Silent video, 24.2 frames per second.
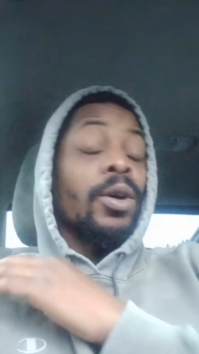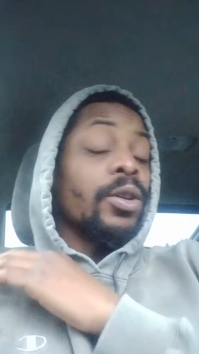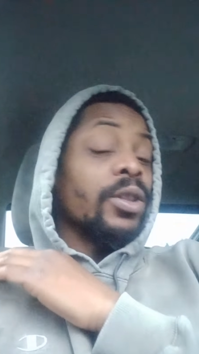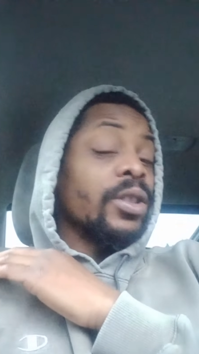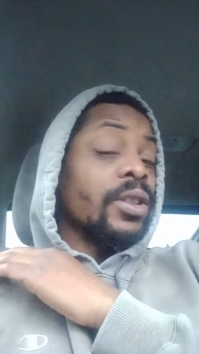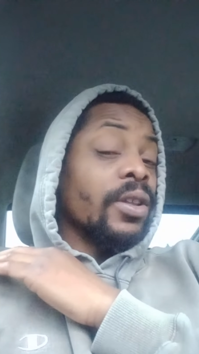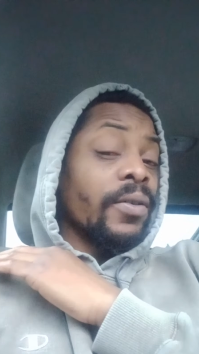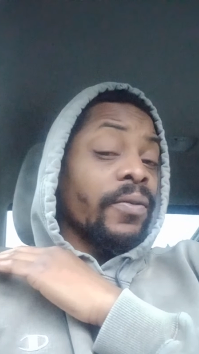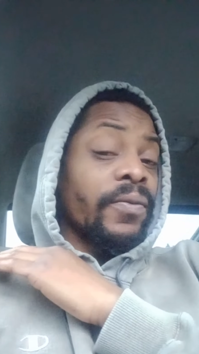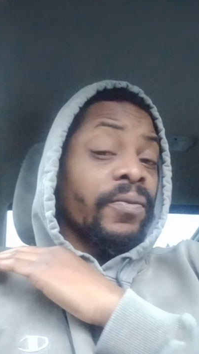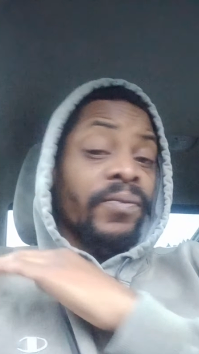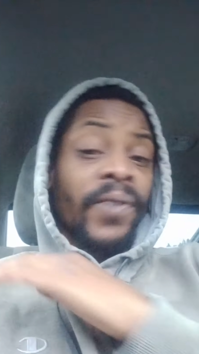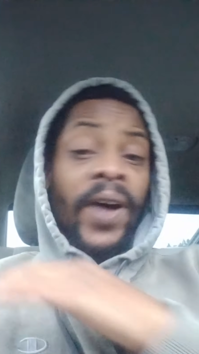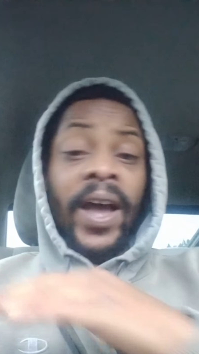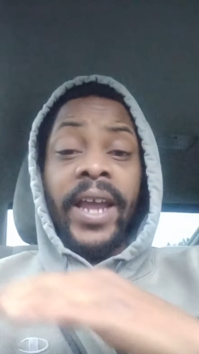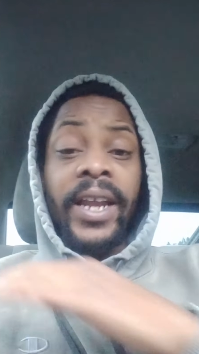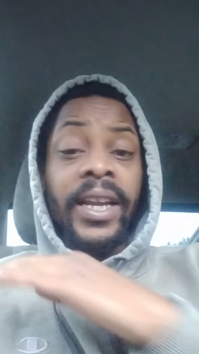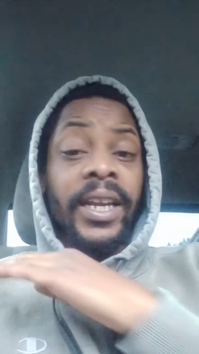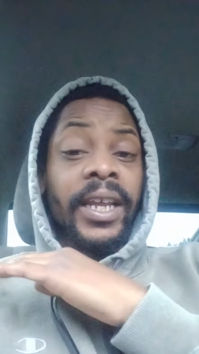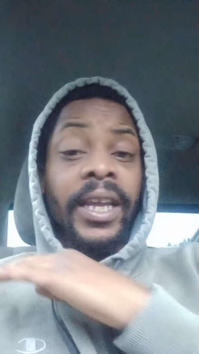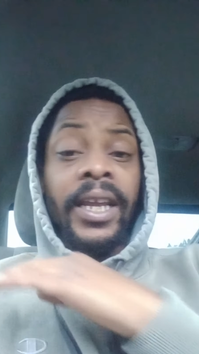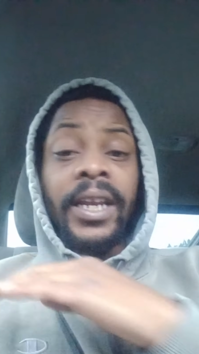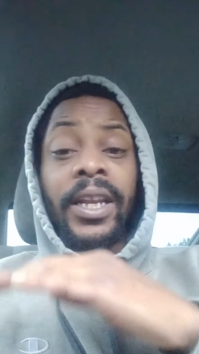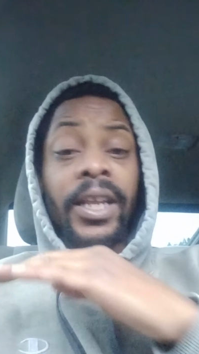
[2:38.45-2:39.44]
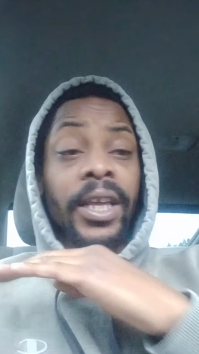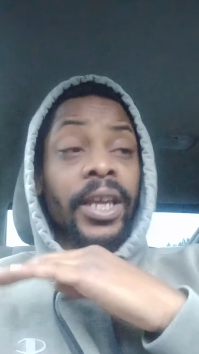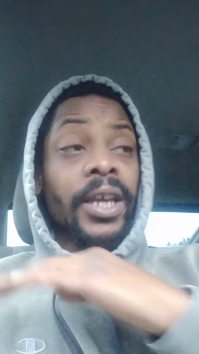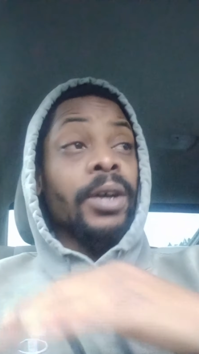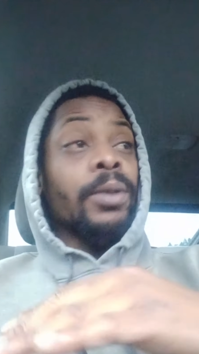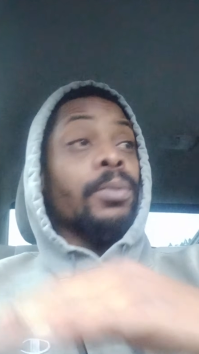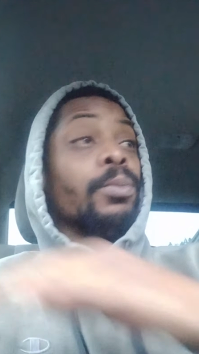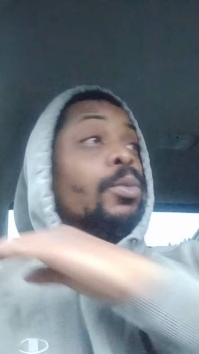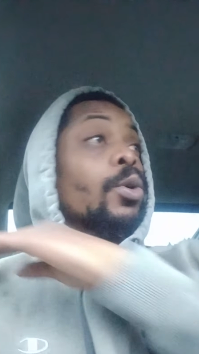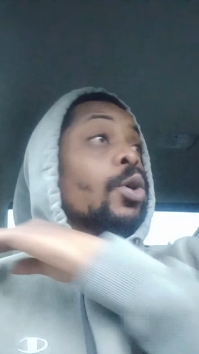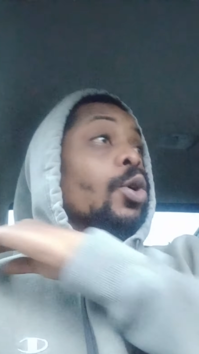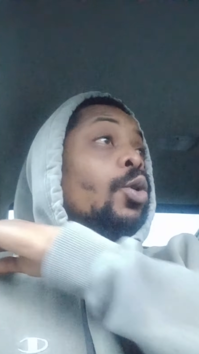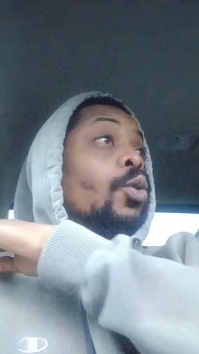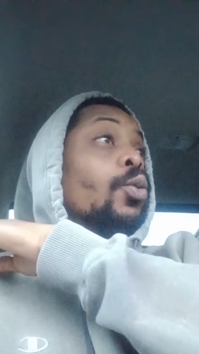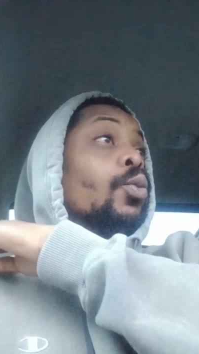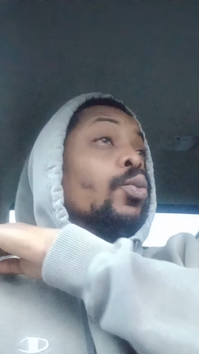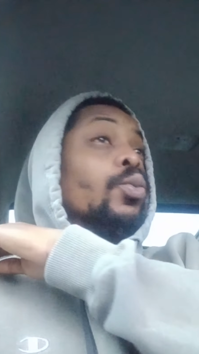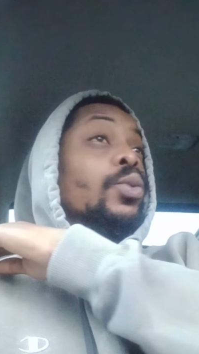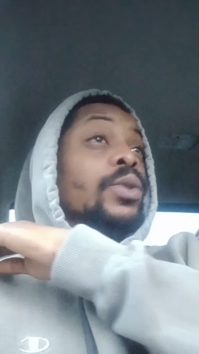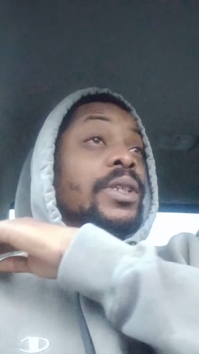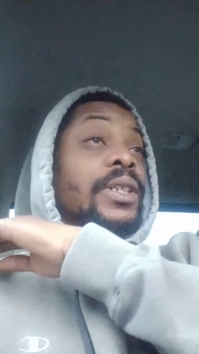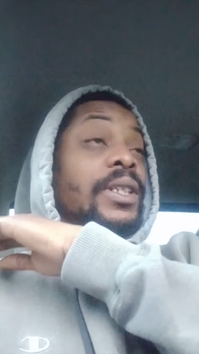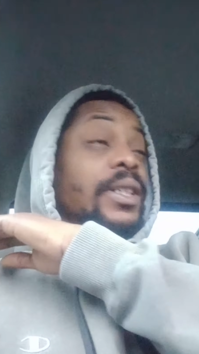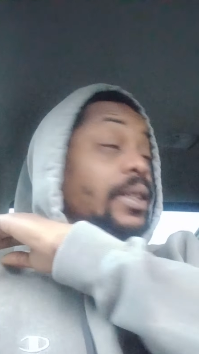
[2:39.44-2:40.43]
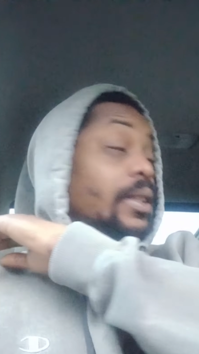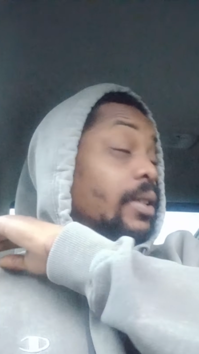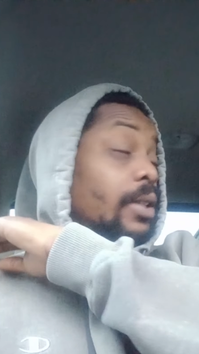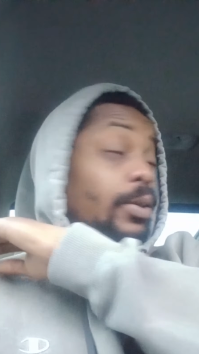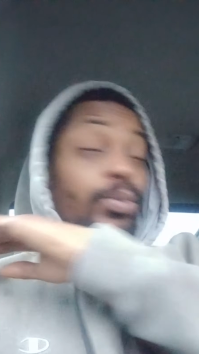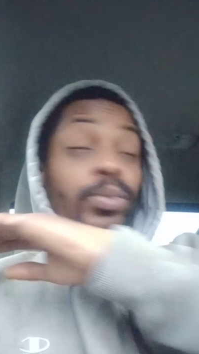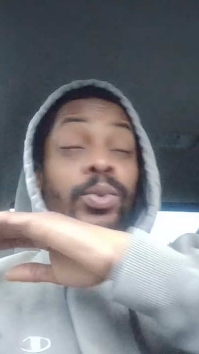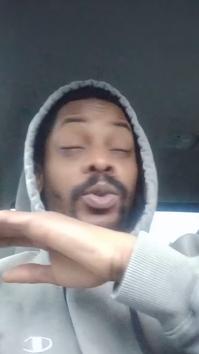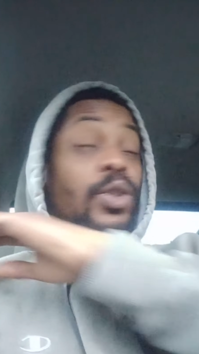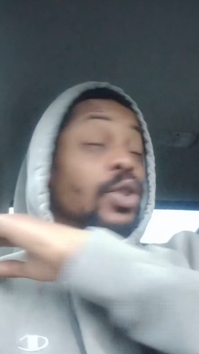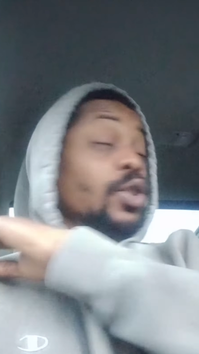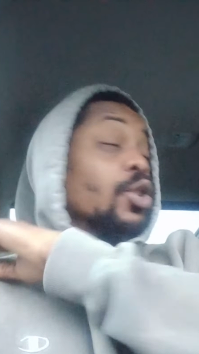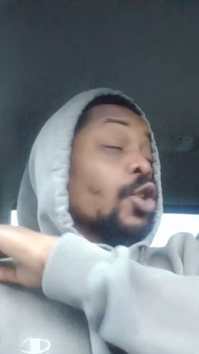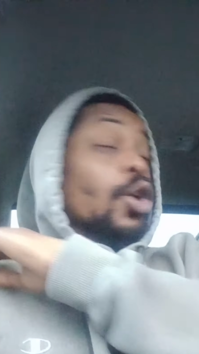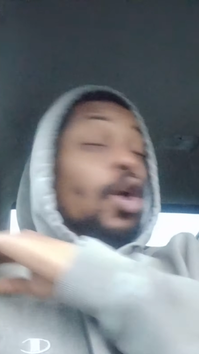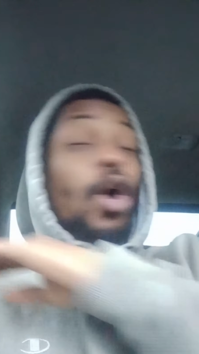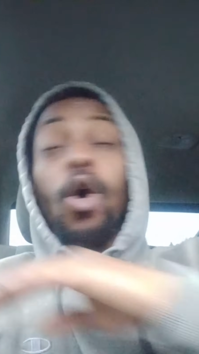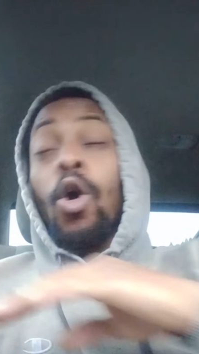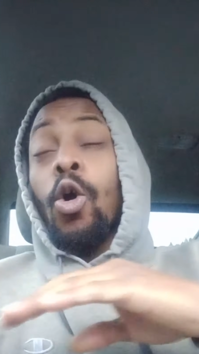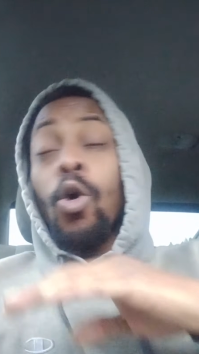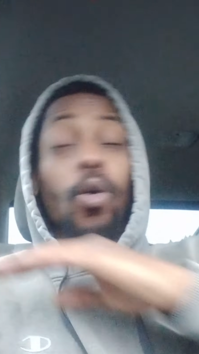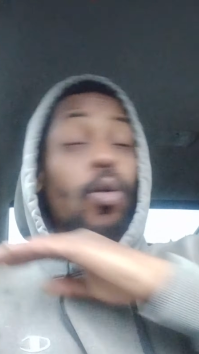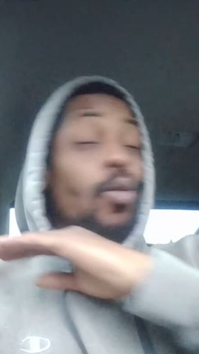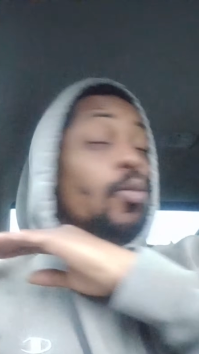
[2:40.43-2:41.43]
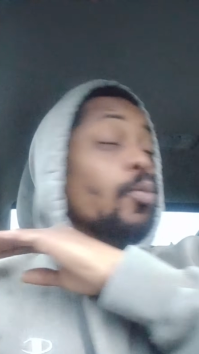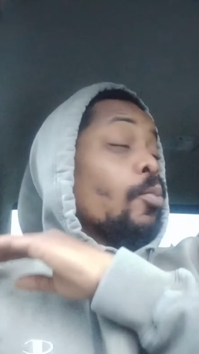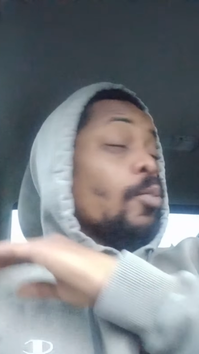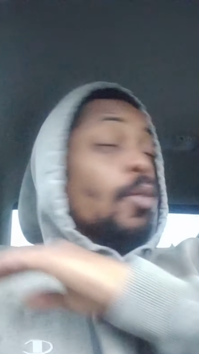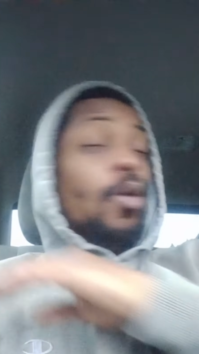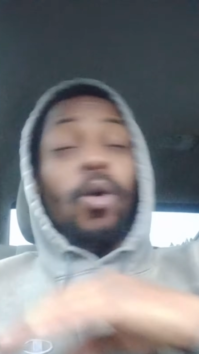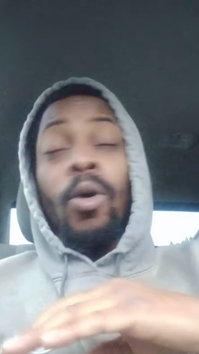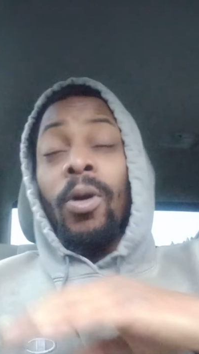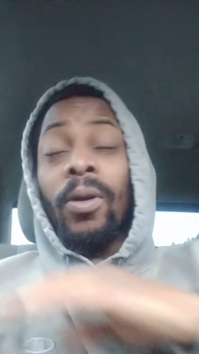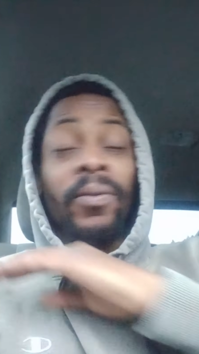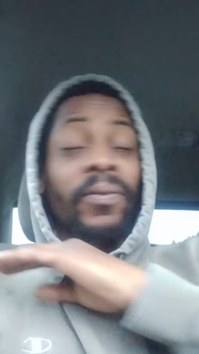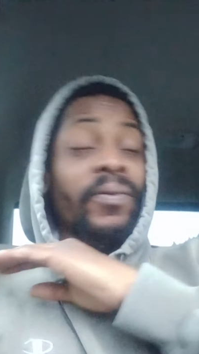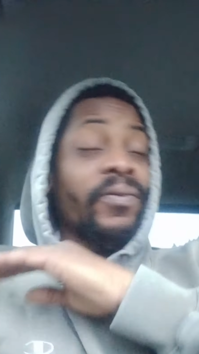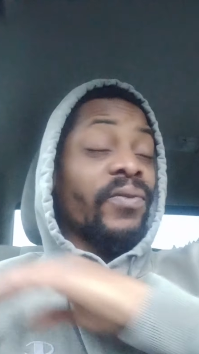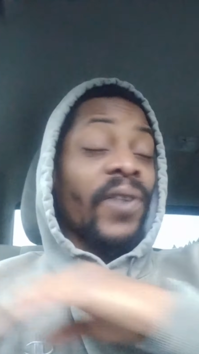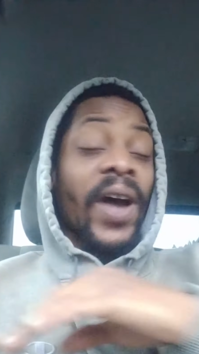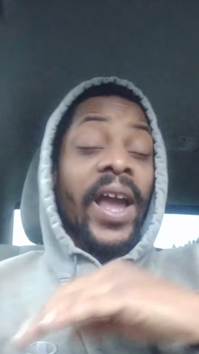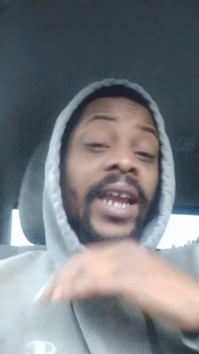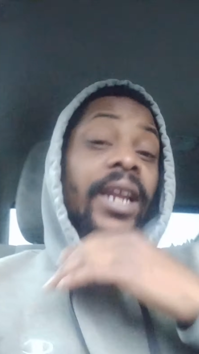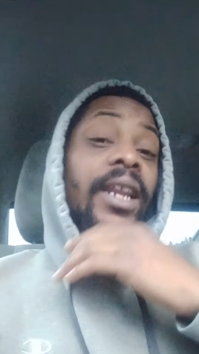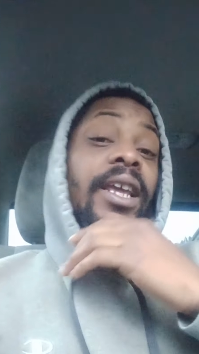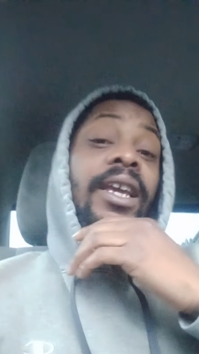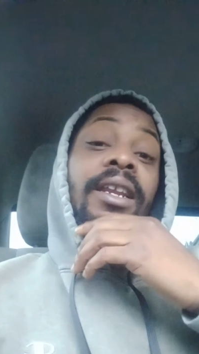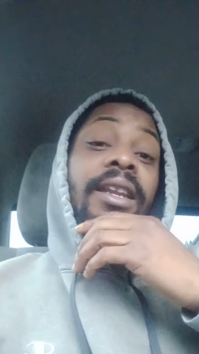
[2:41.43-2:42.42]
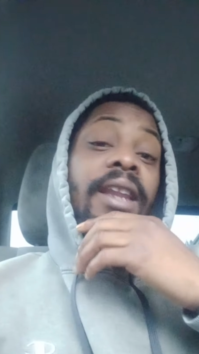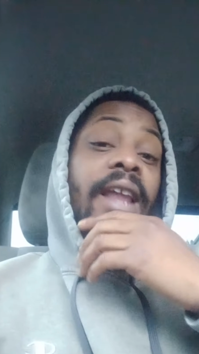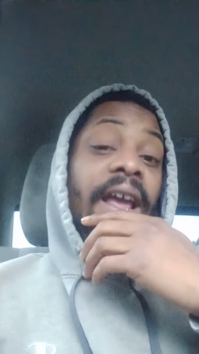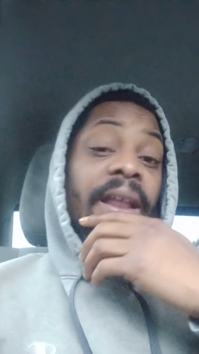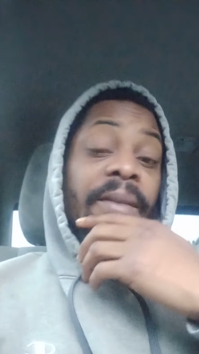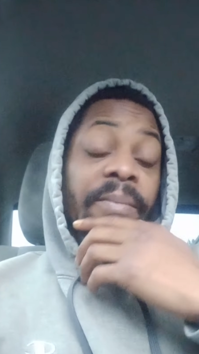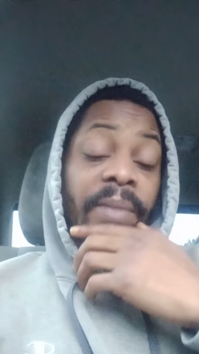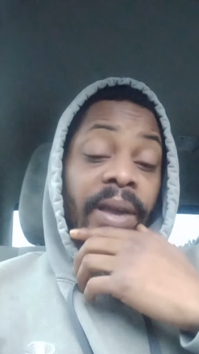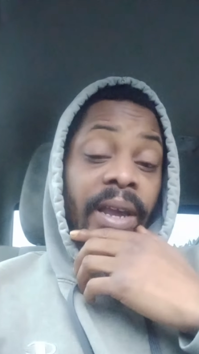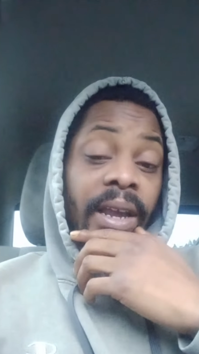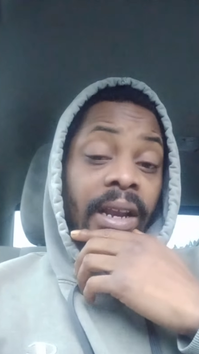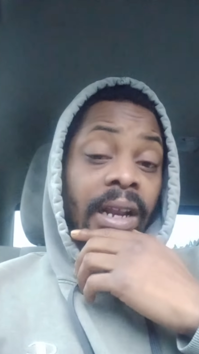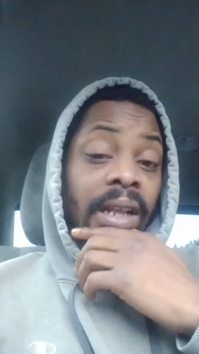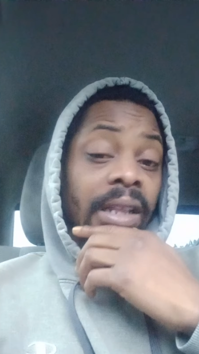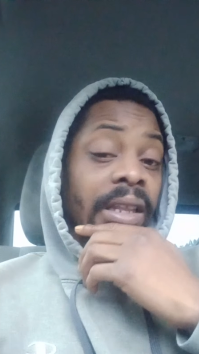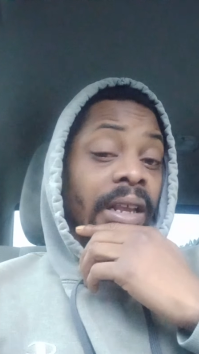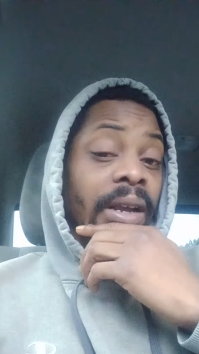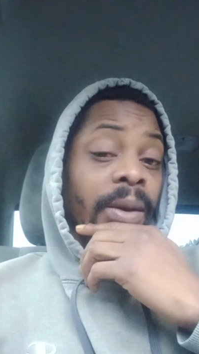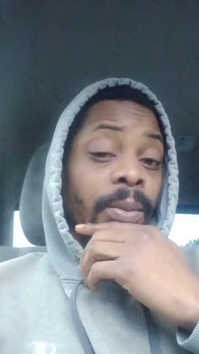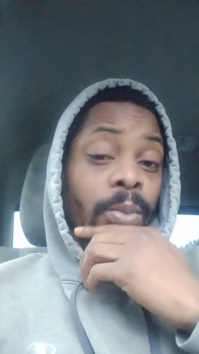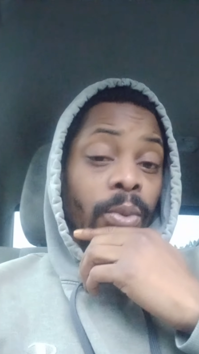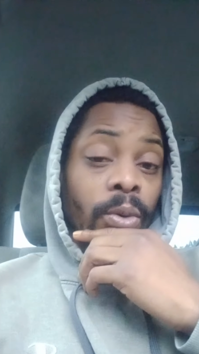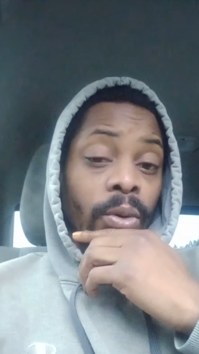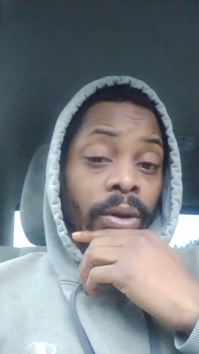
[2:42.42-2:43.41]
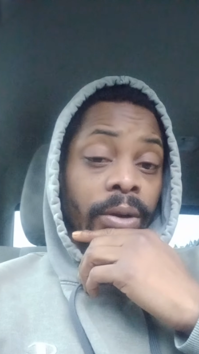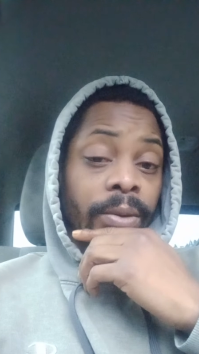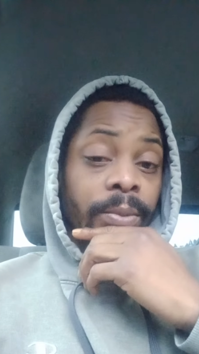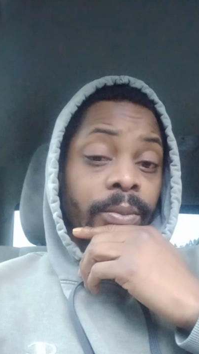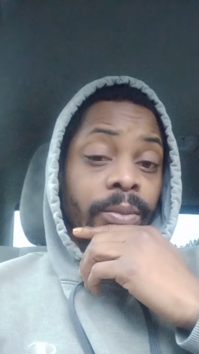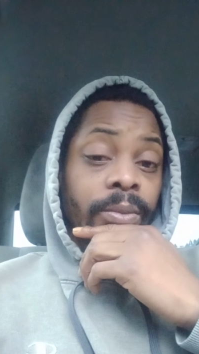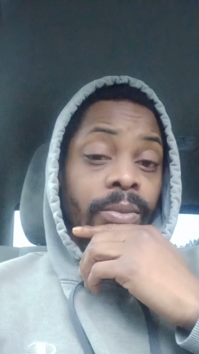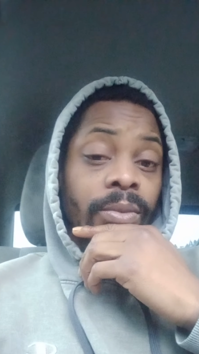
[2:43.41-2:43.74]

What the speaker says: The fight in him was no more fight in that man at that point.